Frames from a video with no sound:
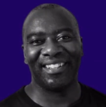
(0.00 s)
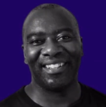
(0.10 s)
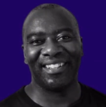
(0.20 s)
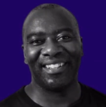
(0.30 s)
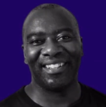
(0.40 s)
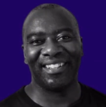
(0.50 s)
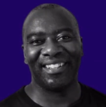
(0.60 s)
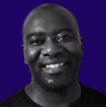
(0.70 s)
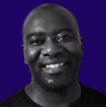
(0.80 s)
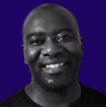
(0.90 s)

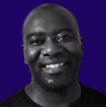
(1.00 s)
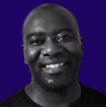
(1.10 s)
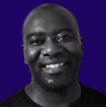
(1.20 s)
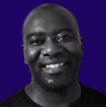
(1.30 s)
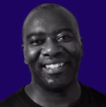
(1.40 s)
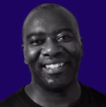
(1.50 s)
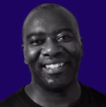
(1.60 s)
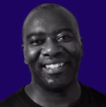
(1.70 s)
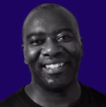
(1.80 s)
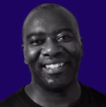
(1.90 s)

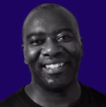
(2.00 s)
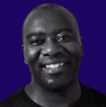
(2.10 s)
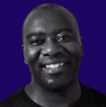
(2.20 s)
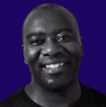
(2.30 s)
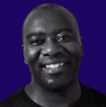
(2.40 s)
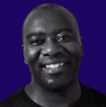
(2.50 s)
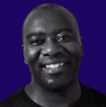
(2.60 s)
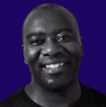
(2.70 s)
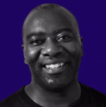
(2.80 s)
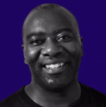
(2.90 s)

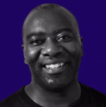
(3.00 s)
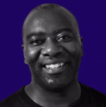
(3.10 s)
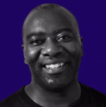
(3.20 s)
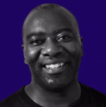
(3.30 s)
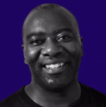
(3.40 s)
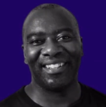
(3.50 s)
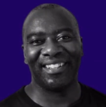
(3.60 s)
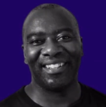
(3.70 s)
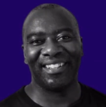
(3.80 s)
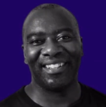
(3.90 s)
The face doesn't move, so there is nothing to read.